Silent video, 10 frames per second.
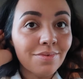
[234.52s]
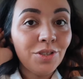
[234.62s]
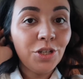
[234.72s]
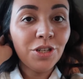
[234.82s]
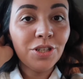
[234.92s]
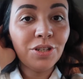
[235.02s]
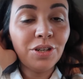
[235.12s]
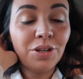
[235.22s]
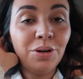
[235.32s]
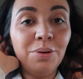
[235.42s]
Just
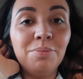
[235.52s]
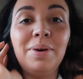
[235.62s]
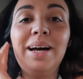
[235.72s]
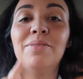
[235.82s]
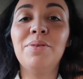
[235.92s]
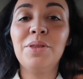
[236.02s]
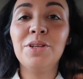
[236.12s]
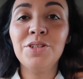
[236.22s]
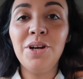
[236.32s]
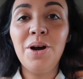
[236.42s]
come back from the
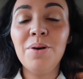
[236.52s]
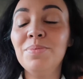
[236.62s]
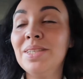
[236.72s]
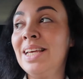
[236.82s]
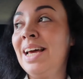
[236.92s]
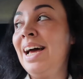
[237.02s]
shops